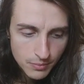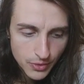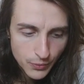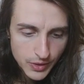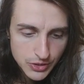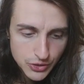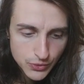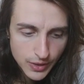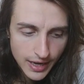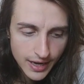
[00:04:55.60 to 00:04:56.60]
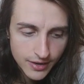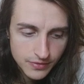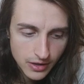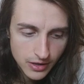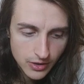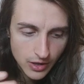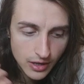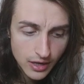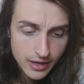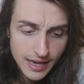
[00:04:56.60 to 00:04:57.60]
But we do have,
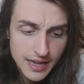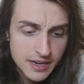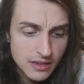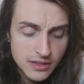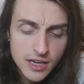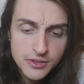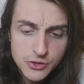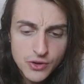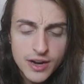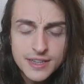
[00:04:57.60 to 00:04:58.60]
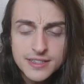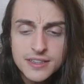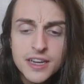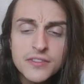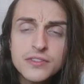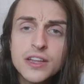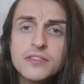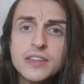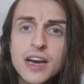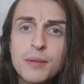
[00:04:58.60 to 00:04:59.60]
again, a lot of trines, a lot of
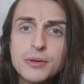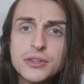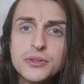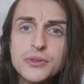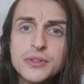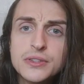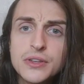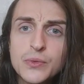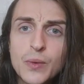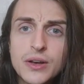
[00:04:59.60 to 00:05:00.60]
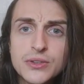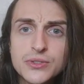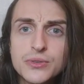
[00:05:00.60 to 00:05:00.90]
lovely opportunities as well.